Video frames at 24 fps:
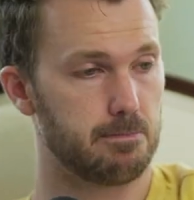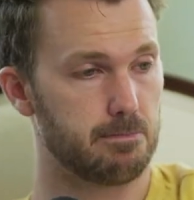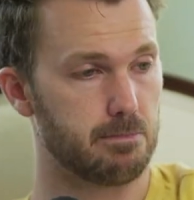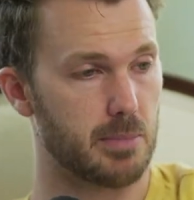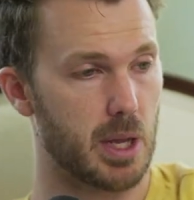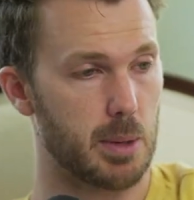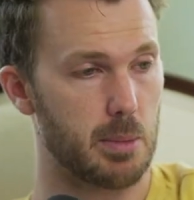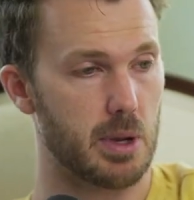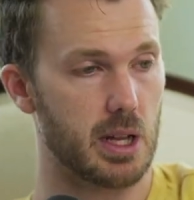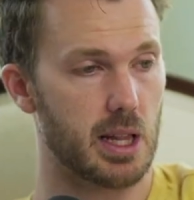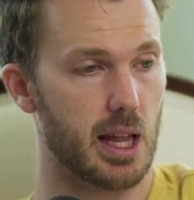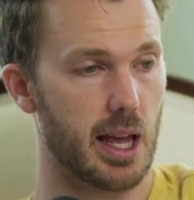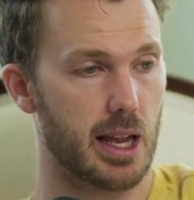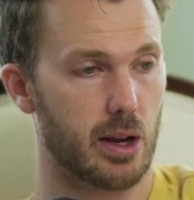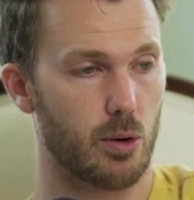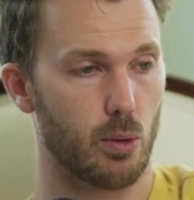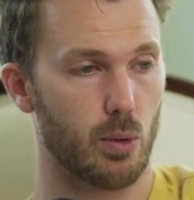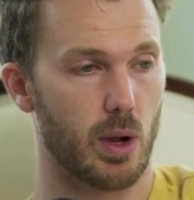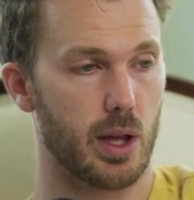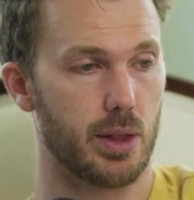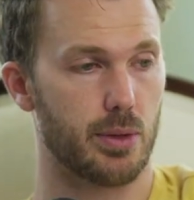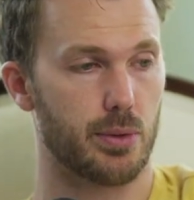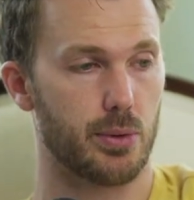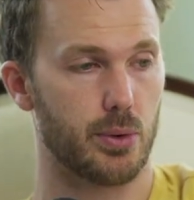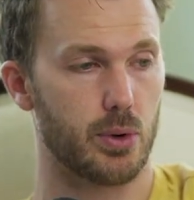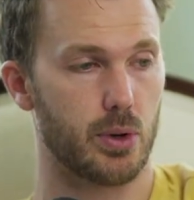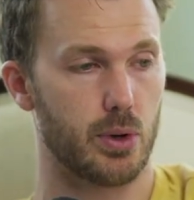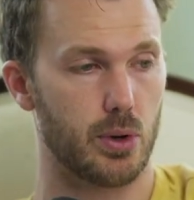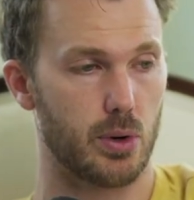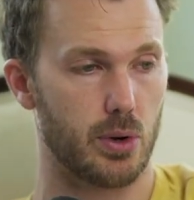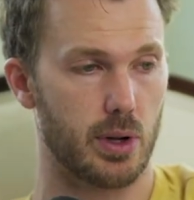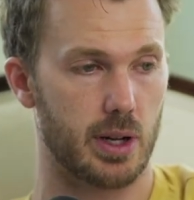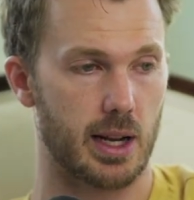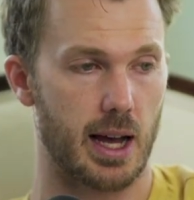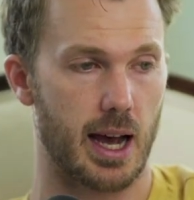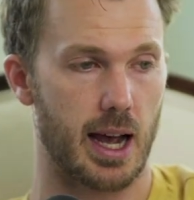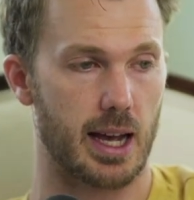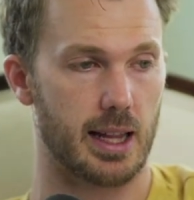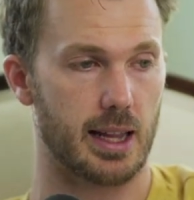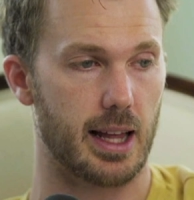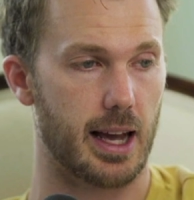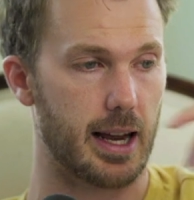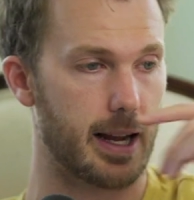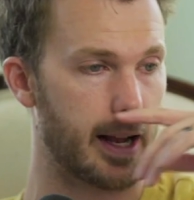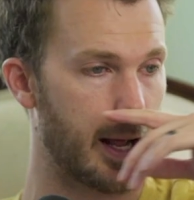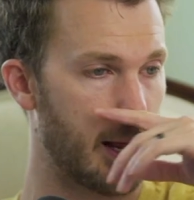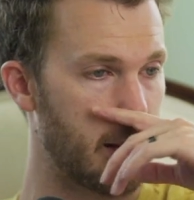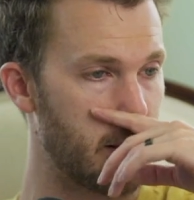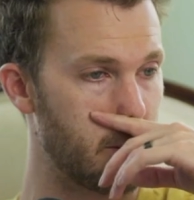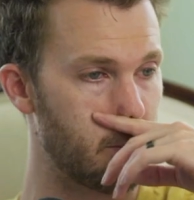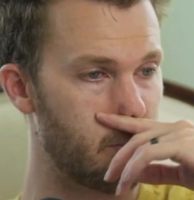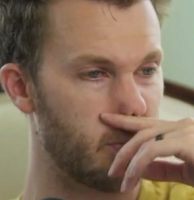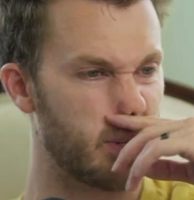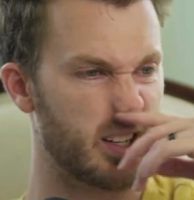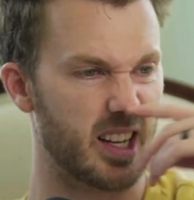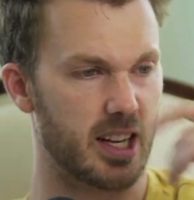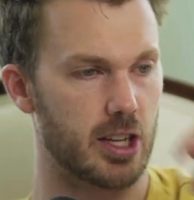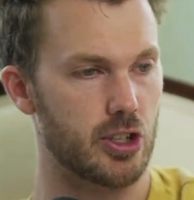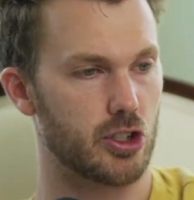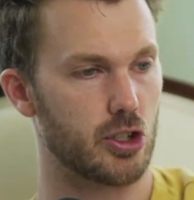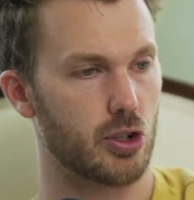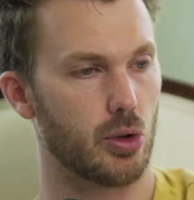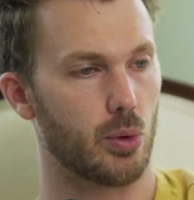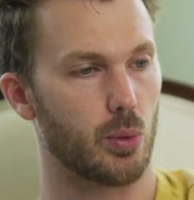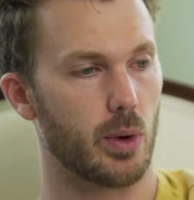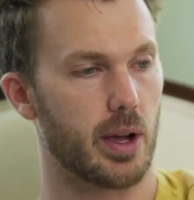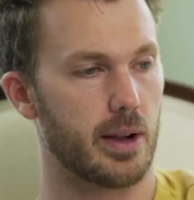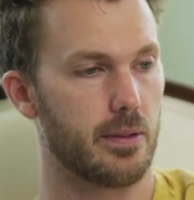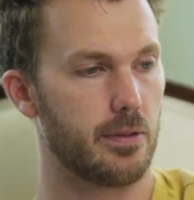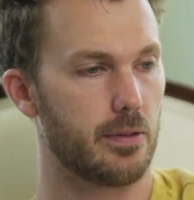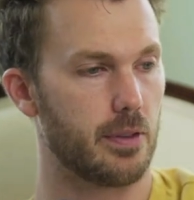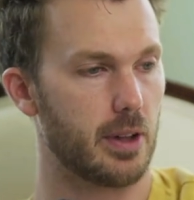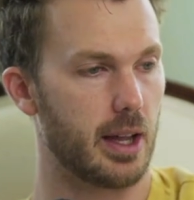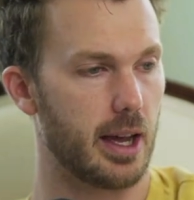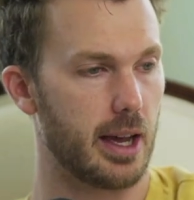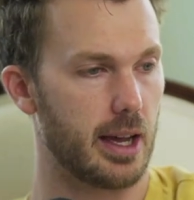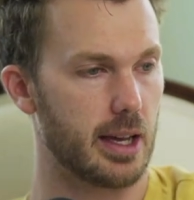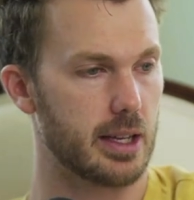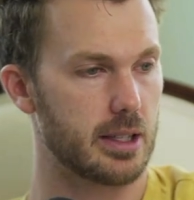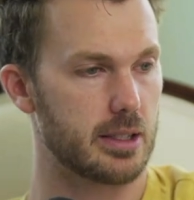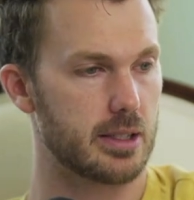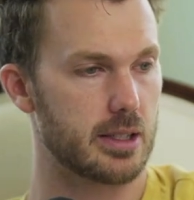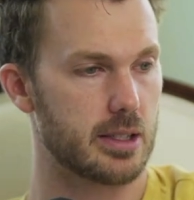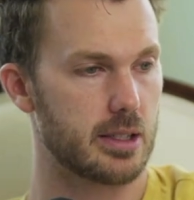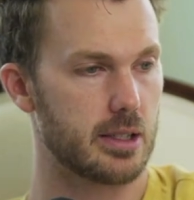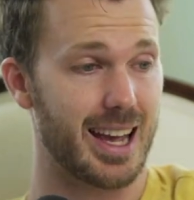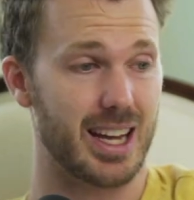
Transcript: maybe like run through and highlight any potential red flags.